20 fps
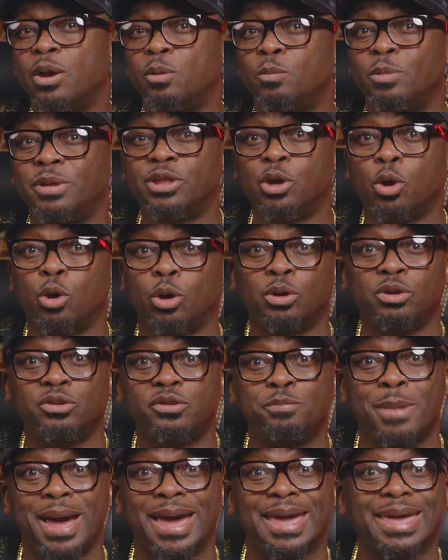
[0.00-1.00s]
with the
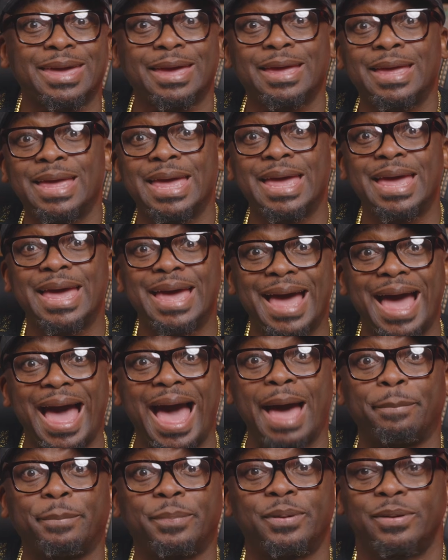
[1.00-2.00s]
GodoxMic
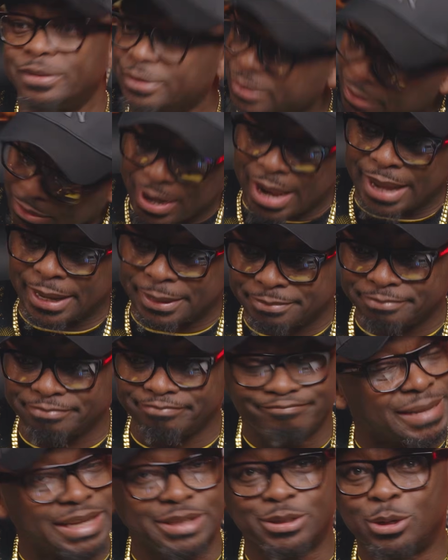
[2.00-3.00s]
app. All right,
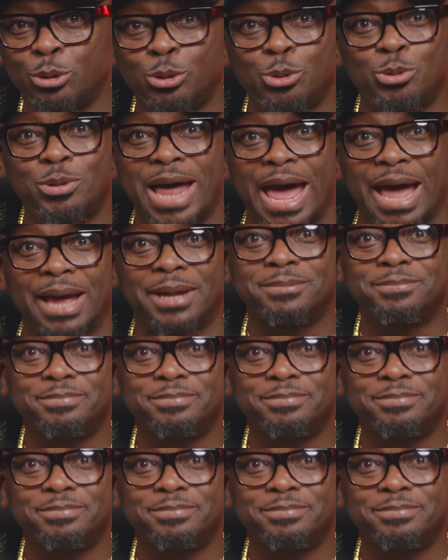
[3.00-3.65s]
let's go do that.